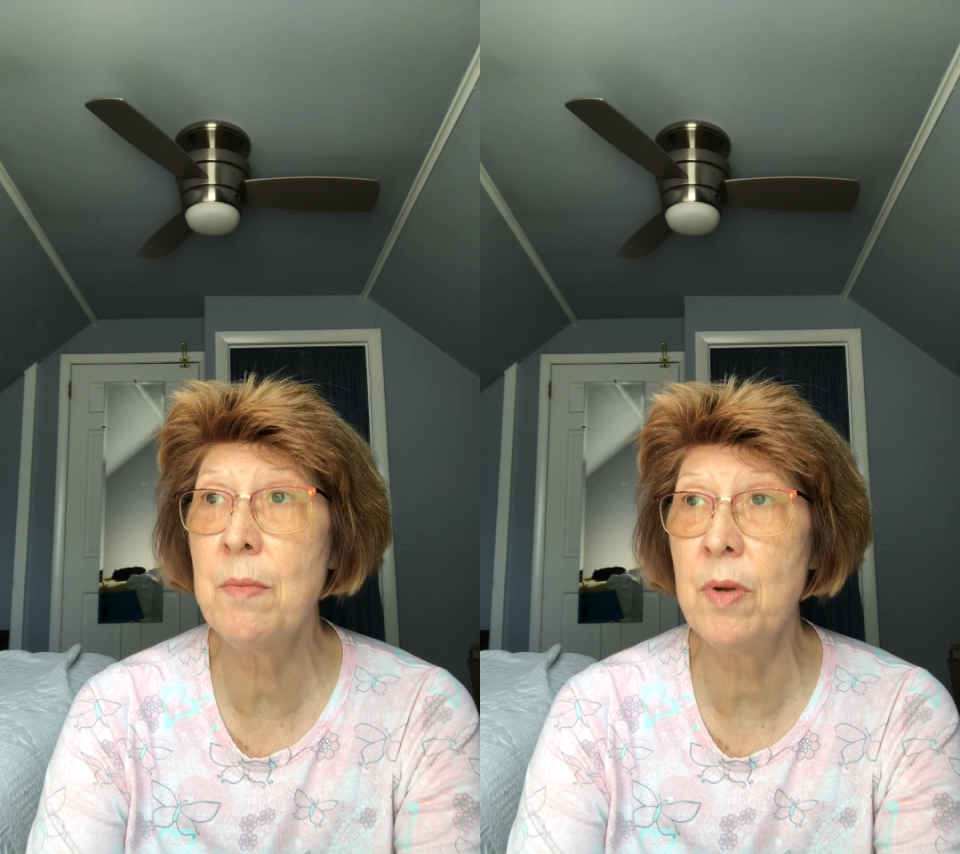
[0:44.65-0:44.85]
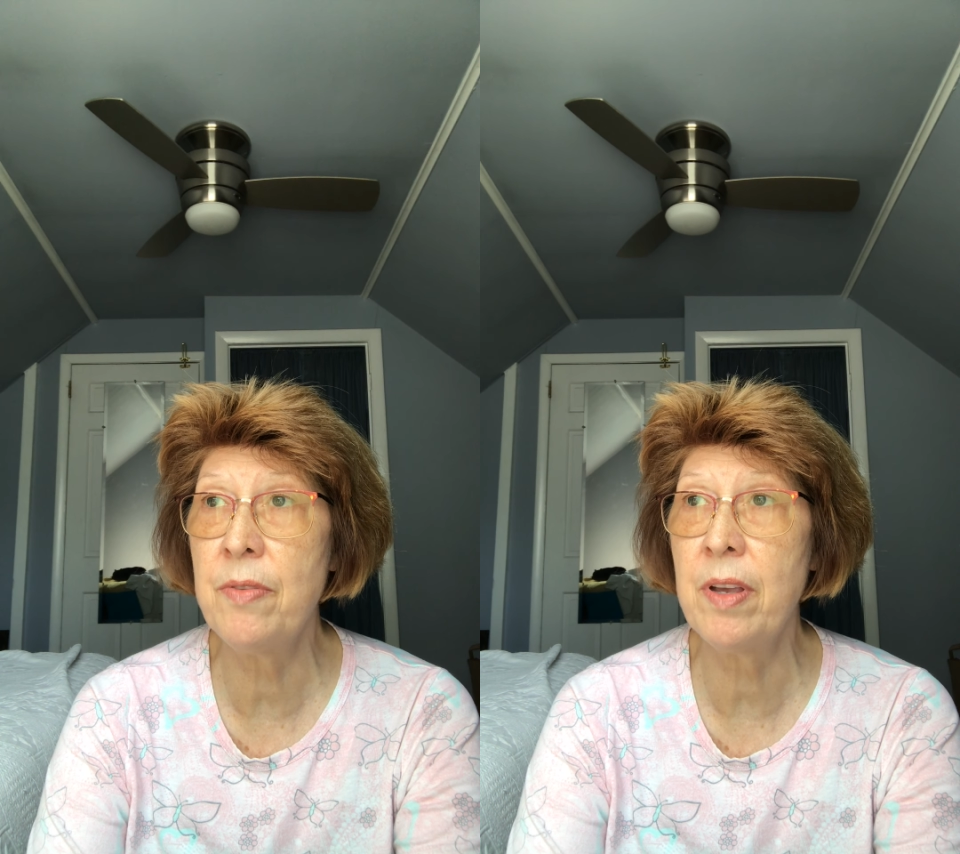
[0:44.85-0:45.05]

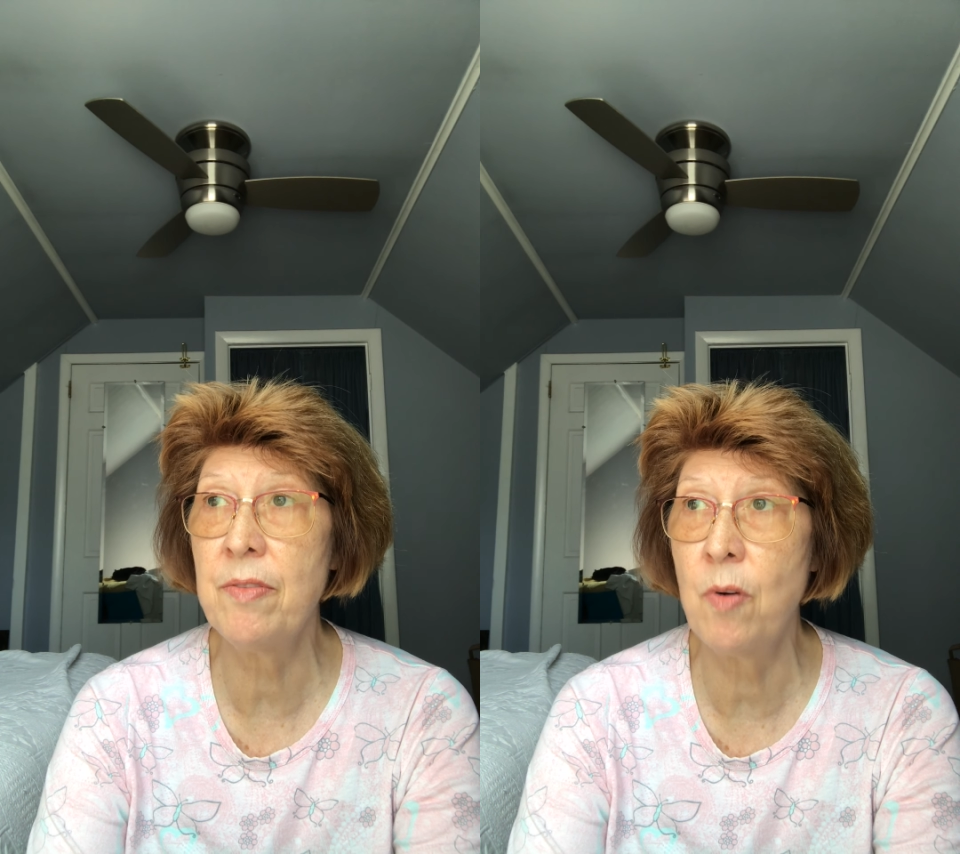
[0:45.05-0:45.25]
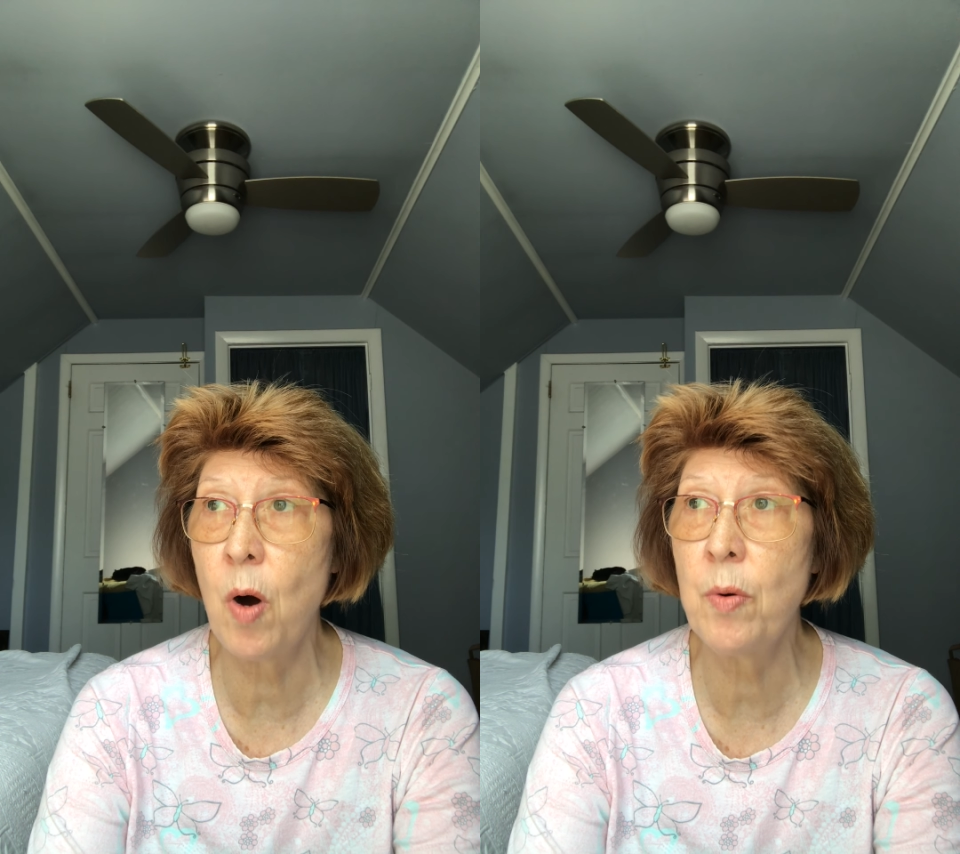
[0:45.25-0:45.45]
moving
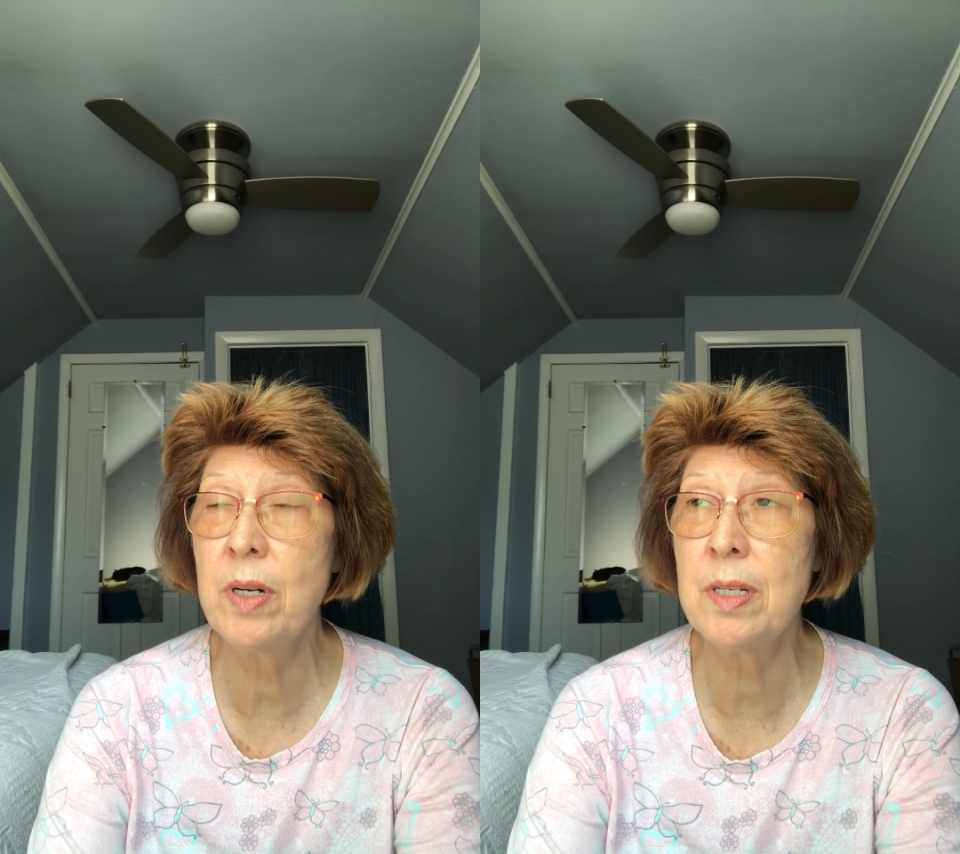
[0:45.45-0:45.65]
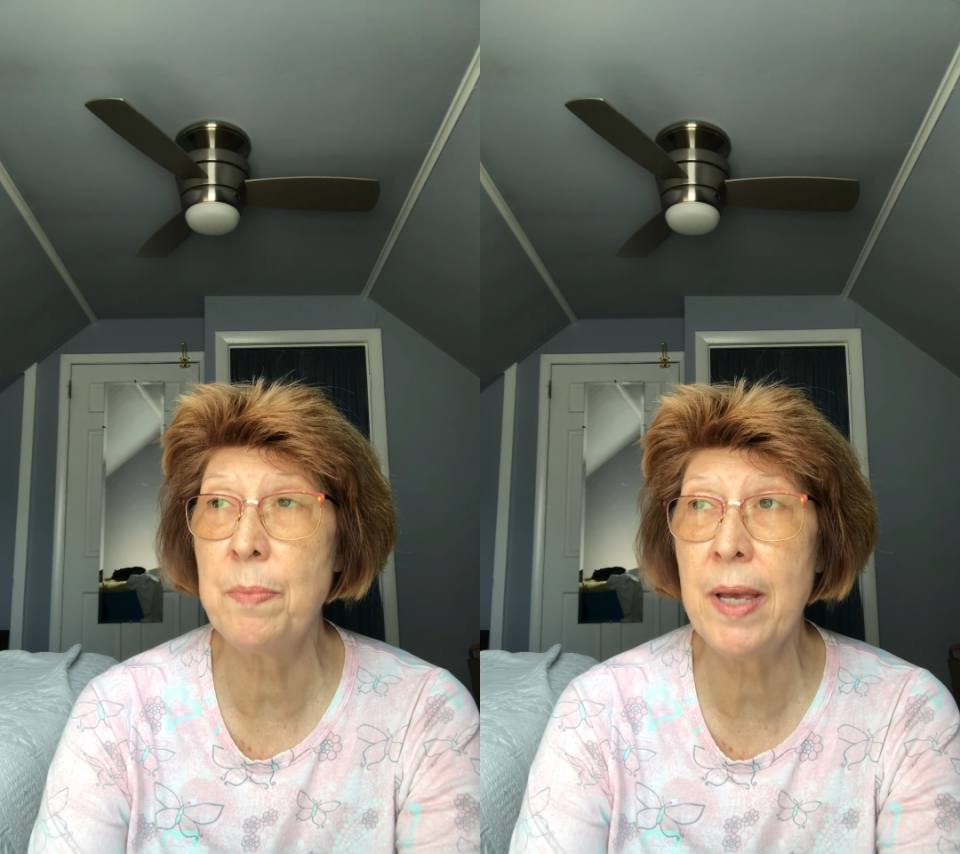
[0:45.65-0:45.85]

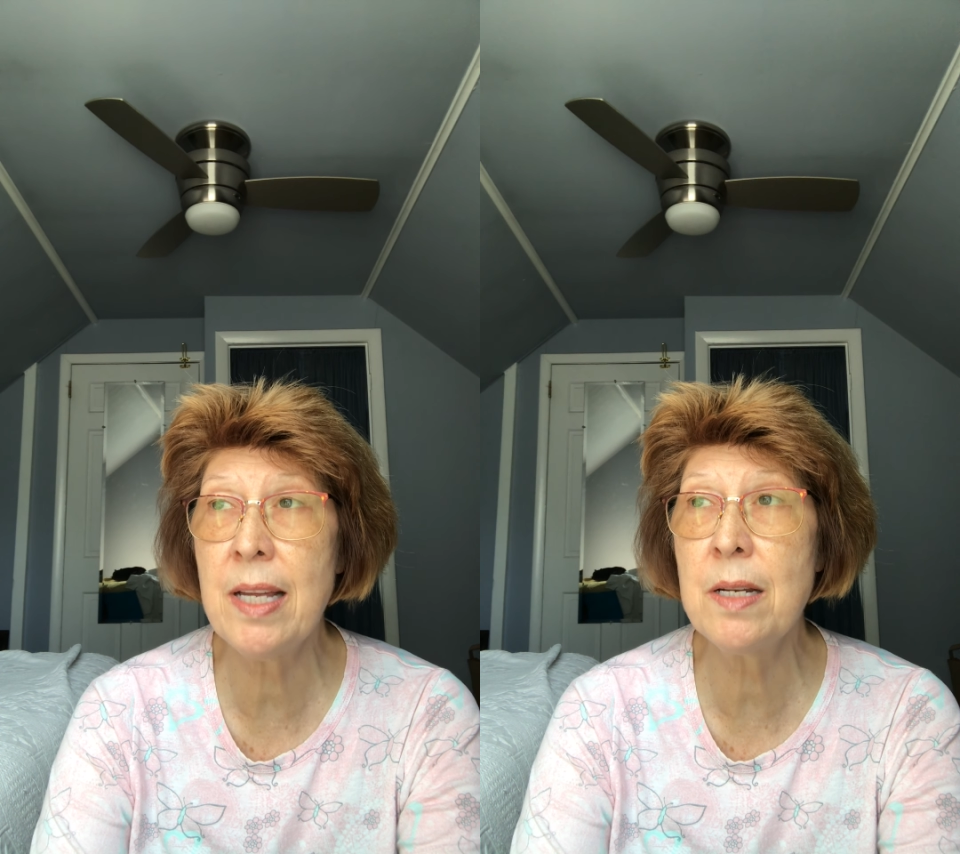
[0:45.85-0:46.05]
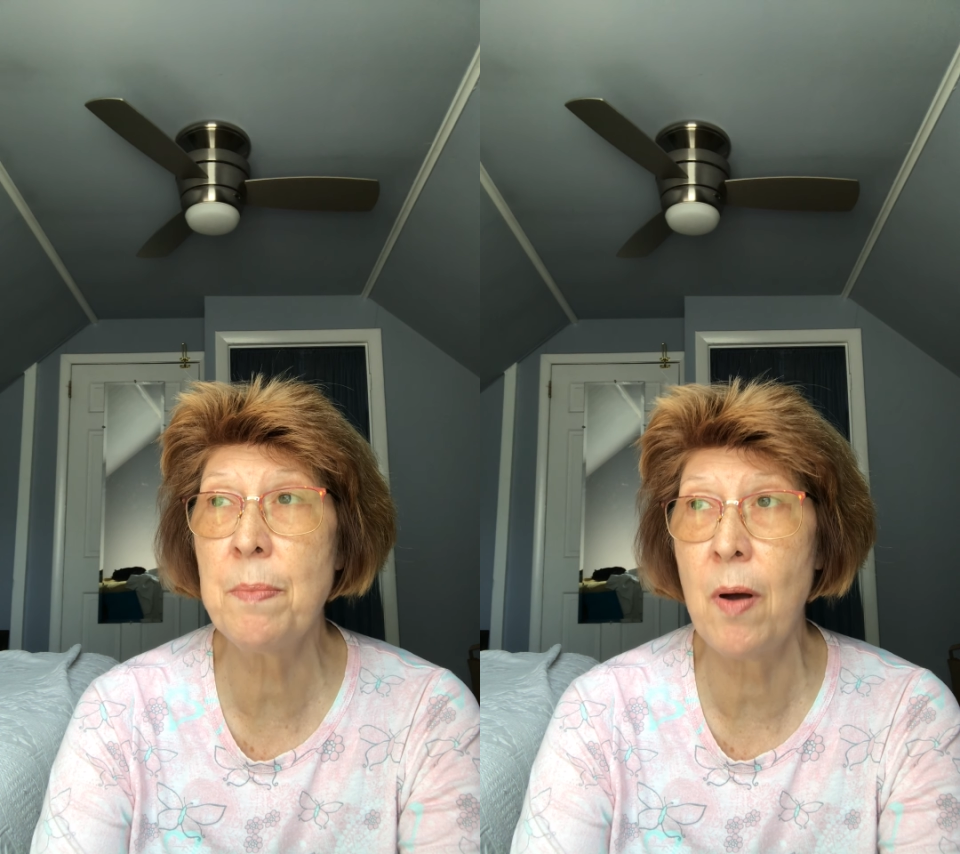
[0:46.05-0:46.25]
forward
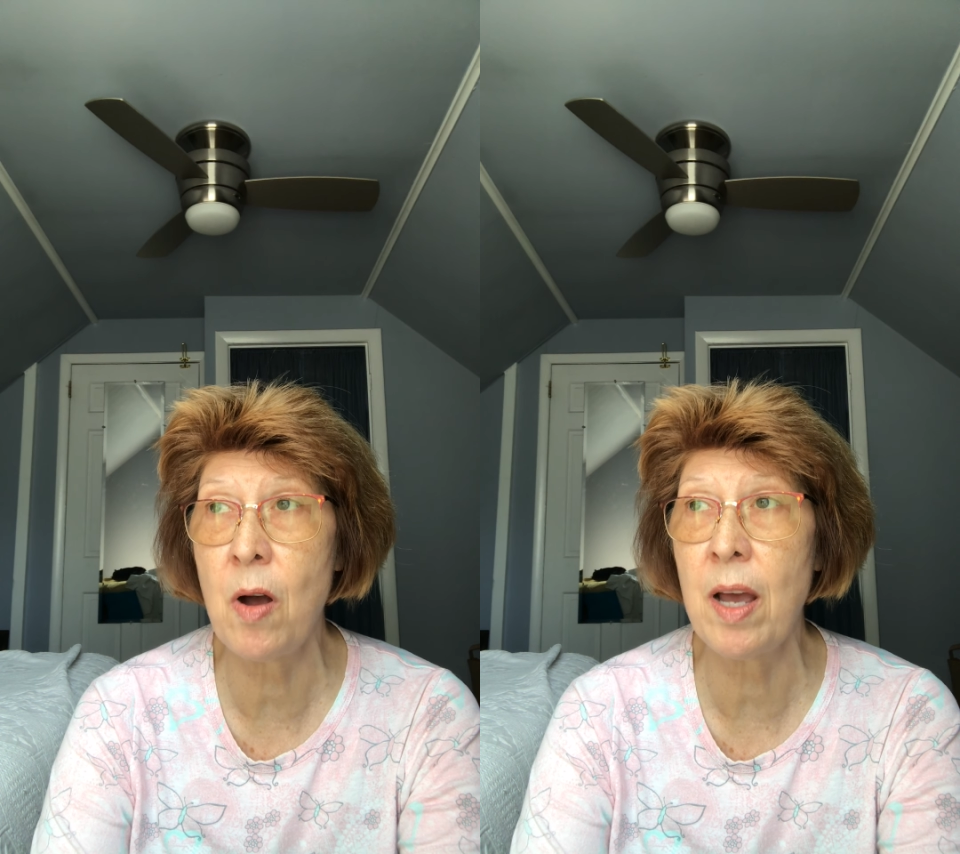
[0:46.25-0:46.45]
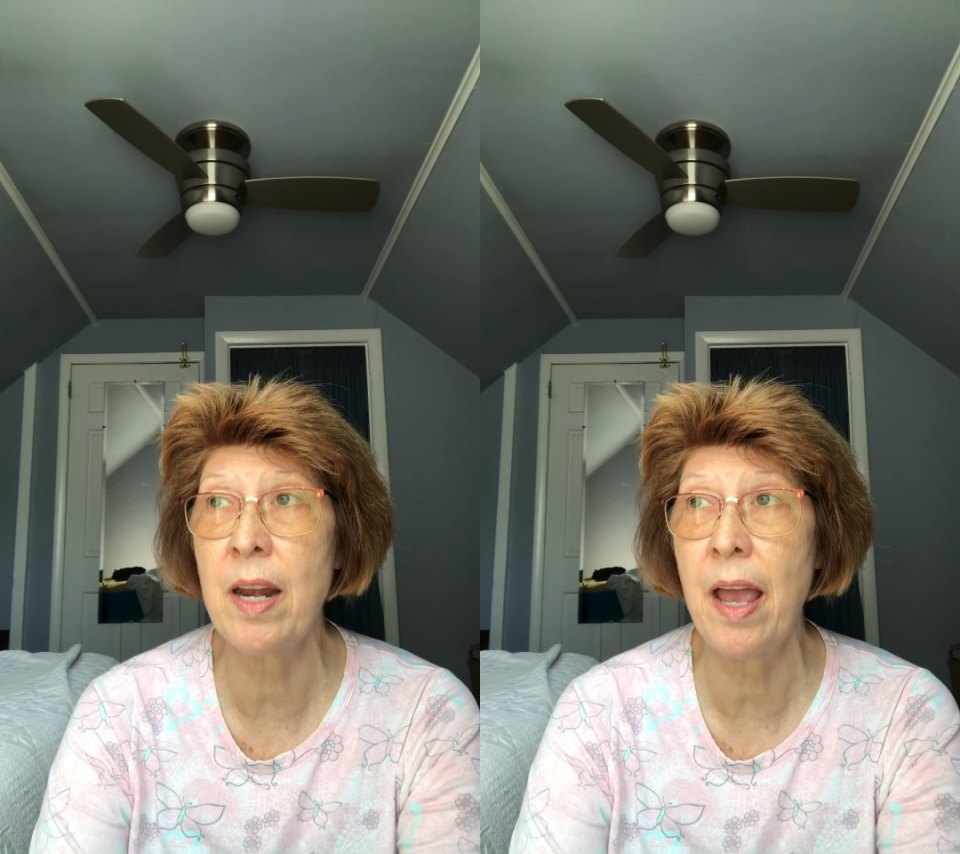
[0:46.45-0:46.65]
depend upon